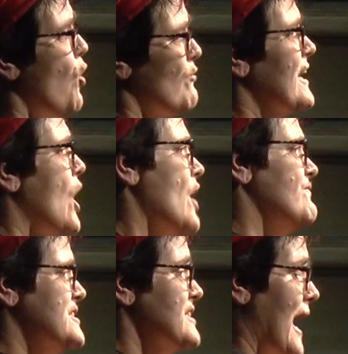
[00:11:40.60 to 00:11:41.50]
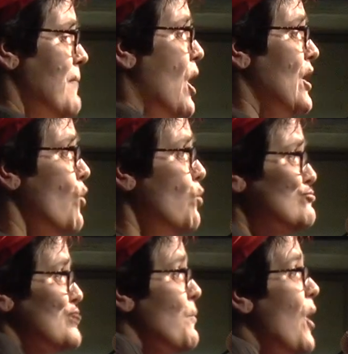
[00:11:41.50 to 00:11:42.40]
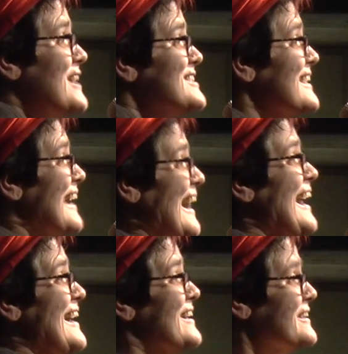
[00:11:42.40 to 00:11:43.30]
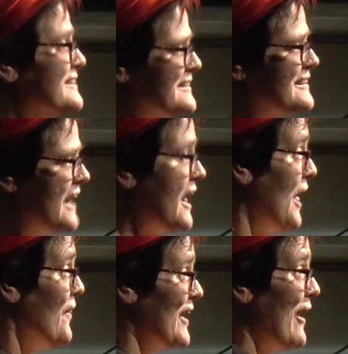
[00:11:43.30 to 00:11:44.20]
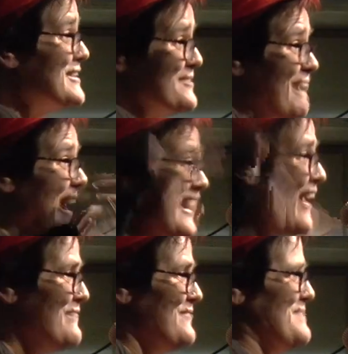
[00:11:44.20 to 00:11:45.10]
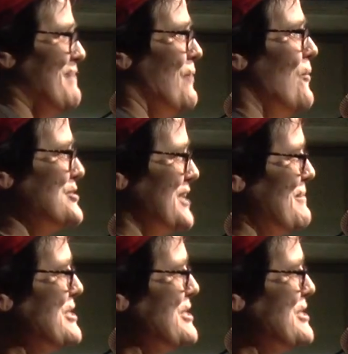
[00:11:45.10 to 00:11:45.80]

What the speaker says: boring life is to get my laundry white and clean. The light of my life is my washing